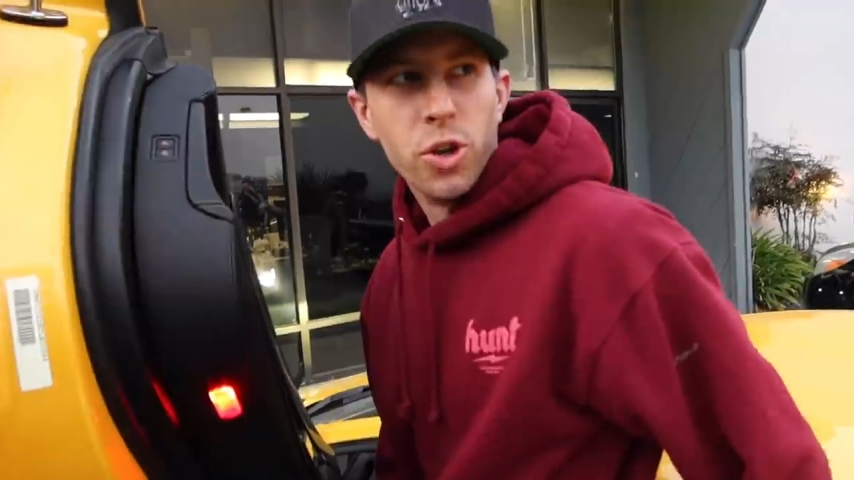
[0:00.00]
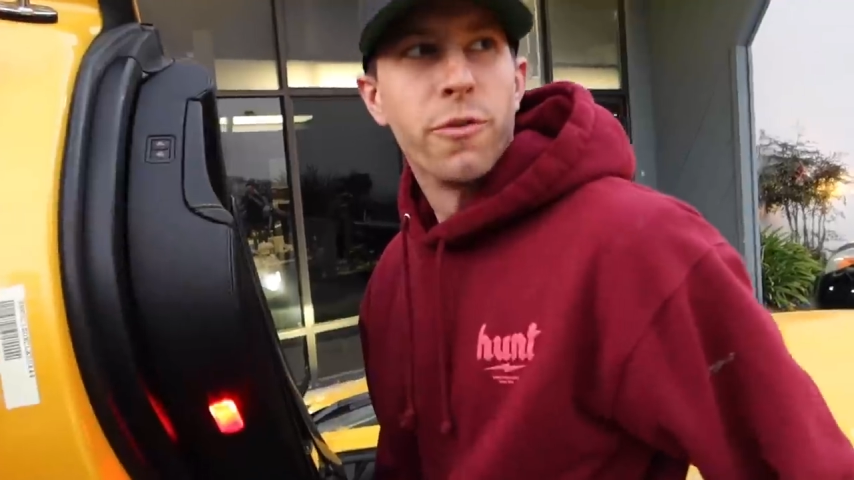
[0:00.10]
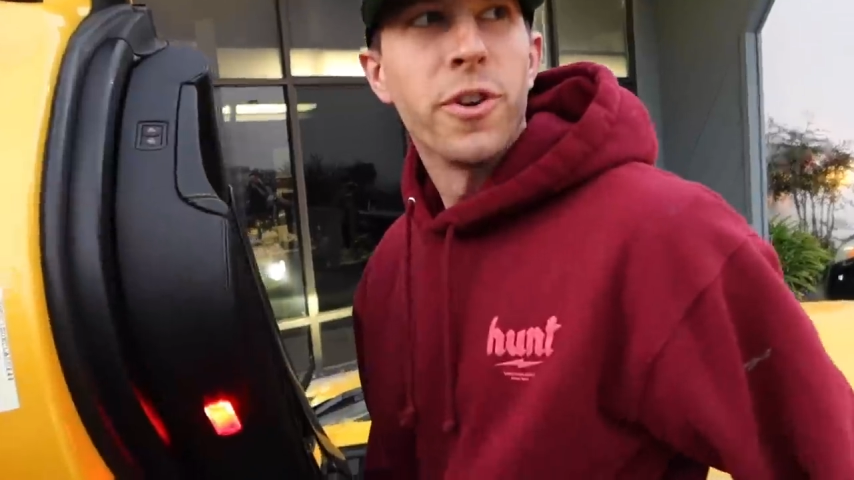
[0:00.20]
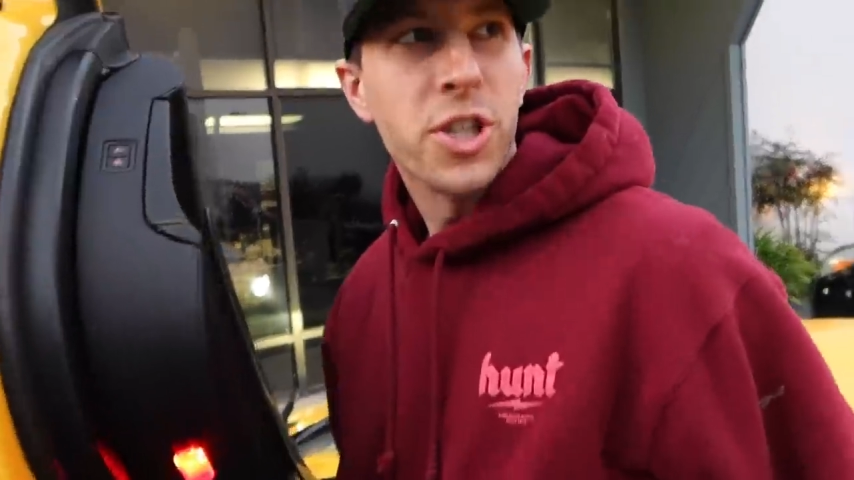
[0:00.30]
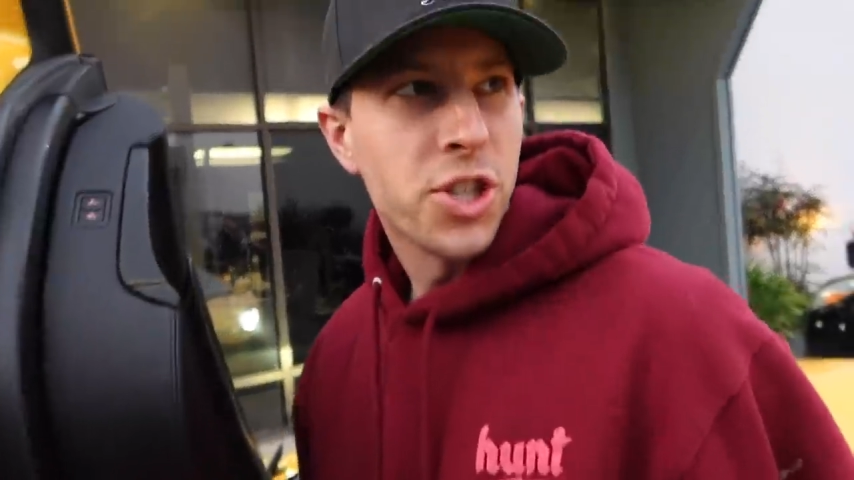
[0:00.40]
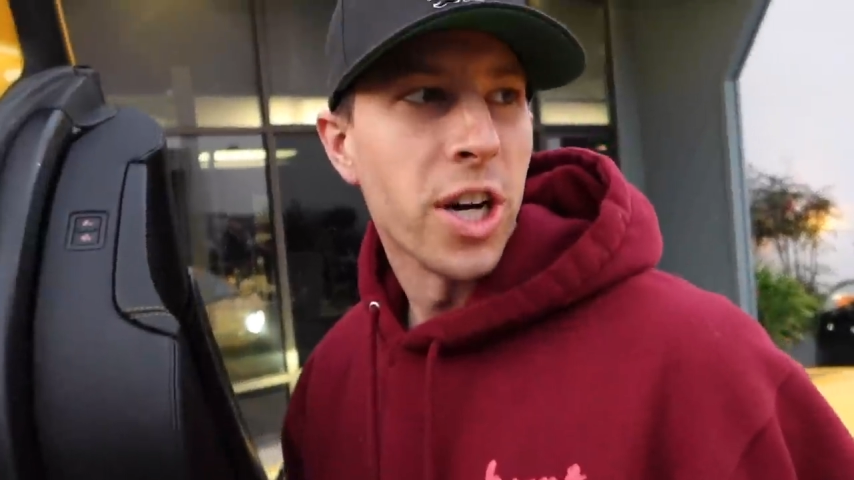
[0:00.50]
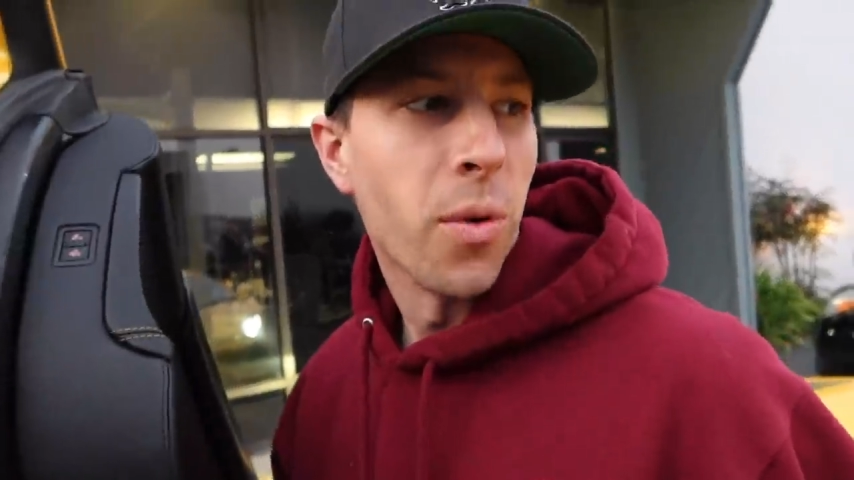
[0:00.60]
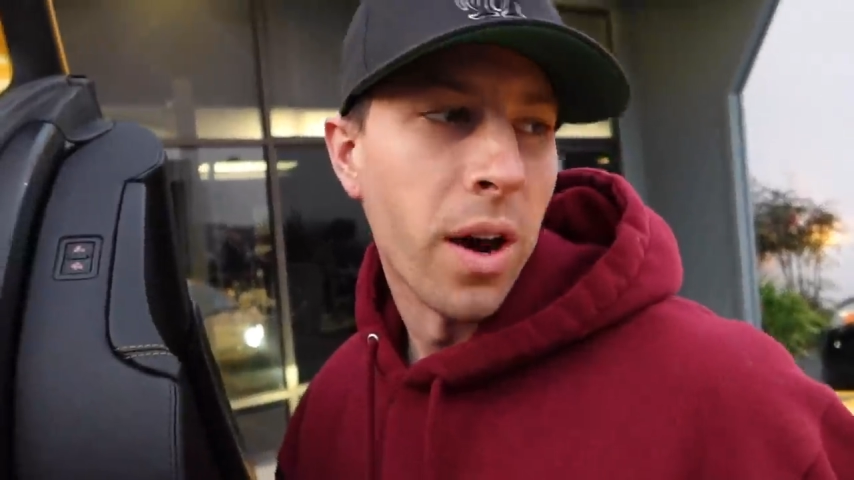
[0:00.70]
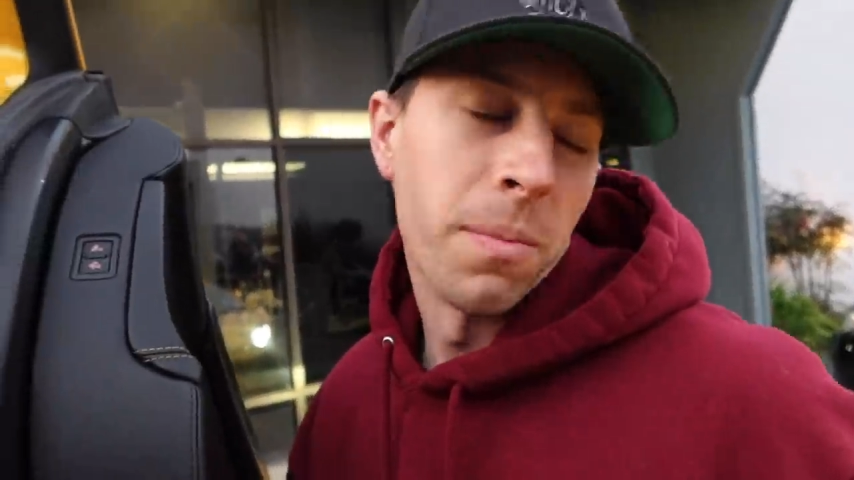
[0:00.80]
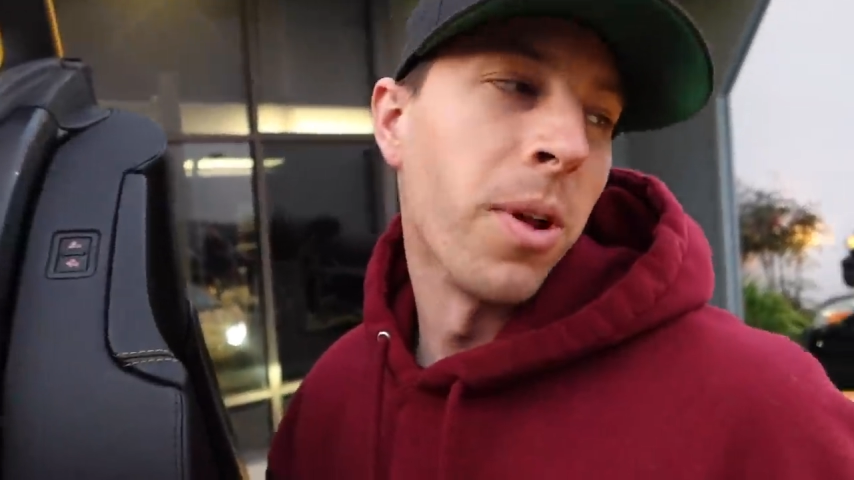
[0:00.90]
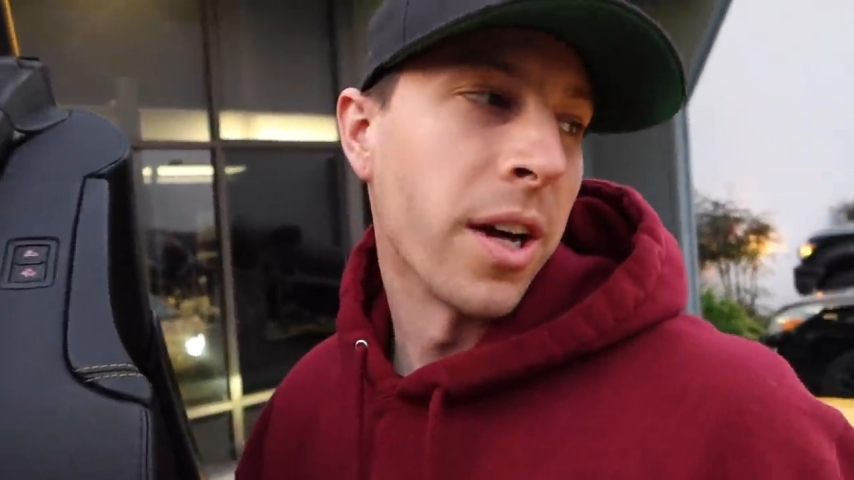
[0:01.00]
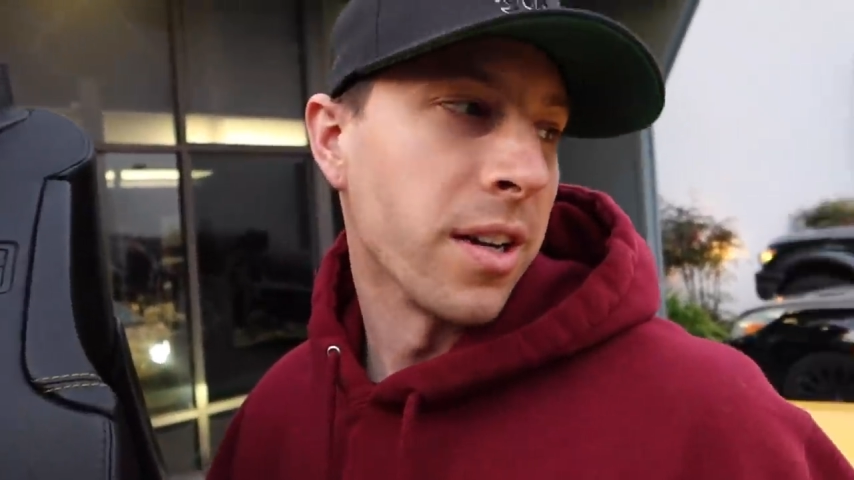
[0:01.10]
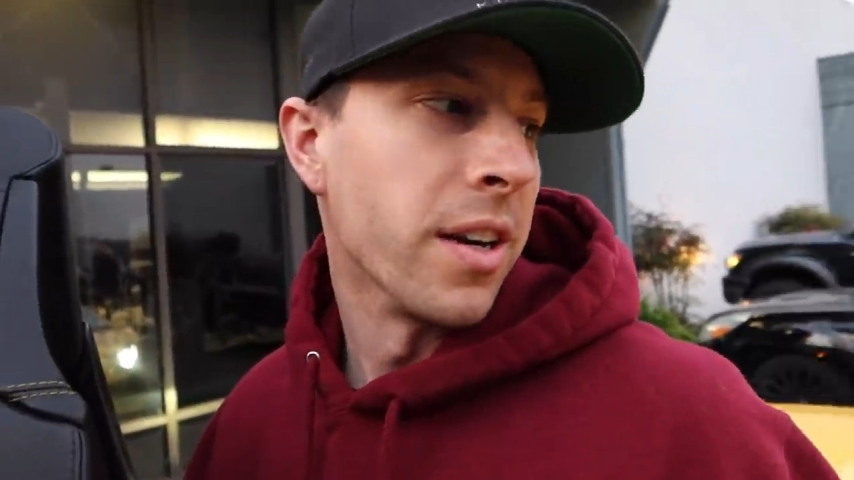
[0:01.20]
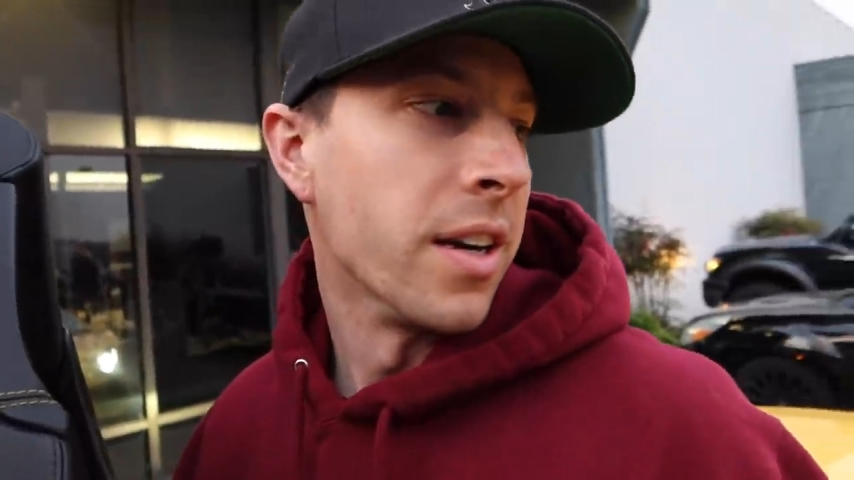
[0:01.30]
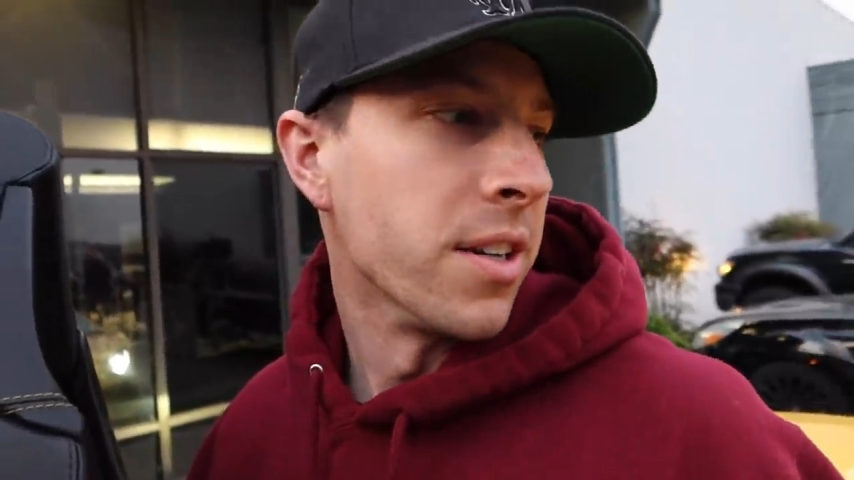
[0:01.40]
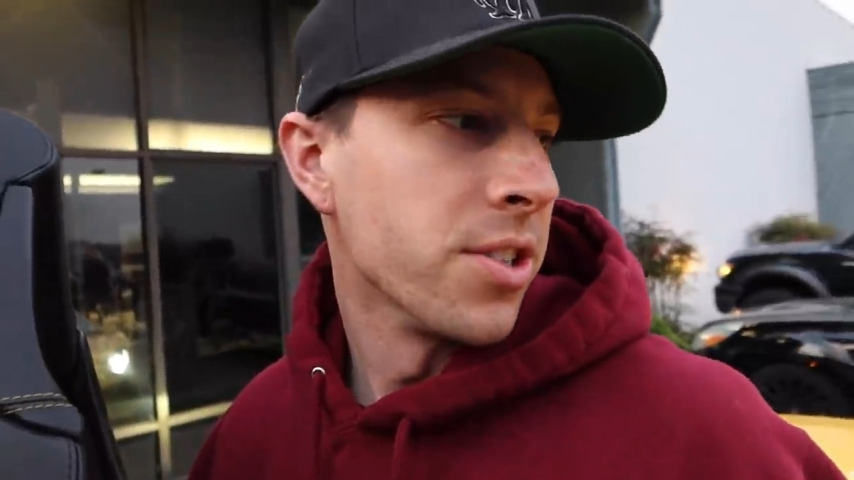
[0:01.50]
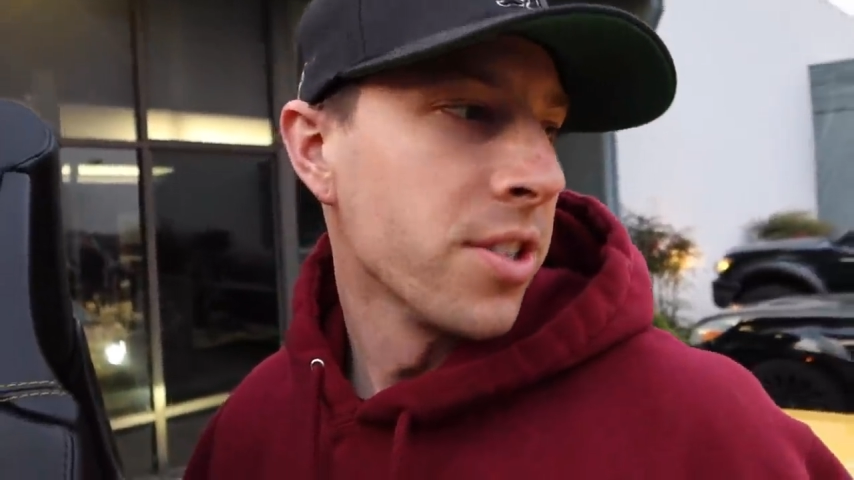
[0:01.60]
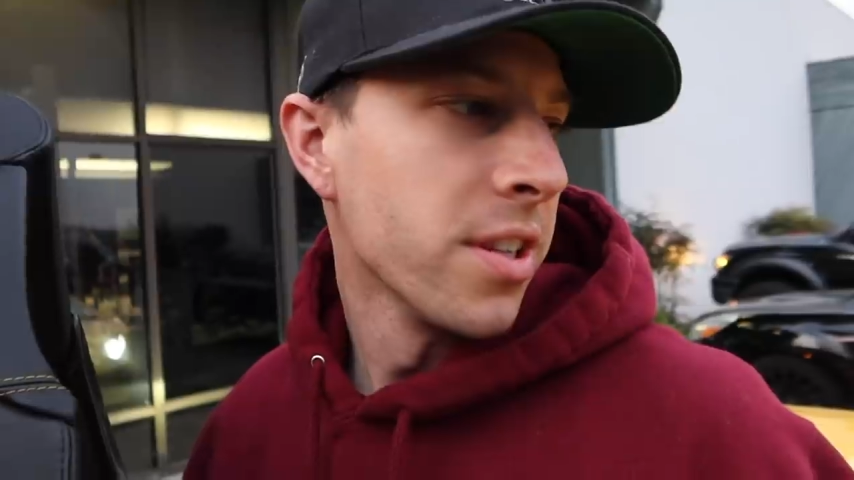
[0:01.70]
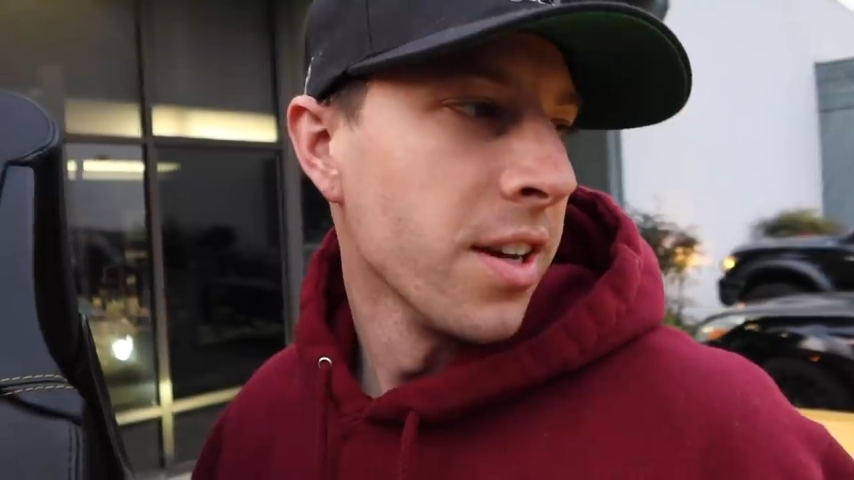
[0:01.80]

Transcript: you'll for sure want to plug your ears.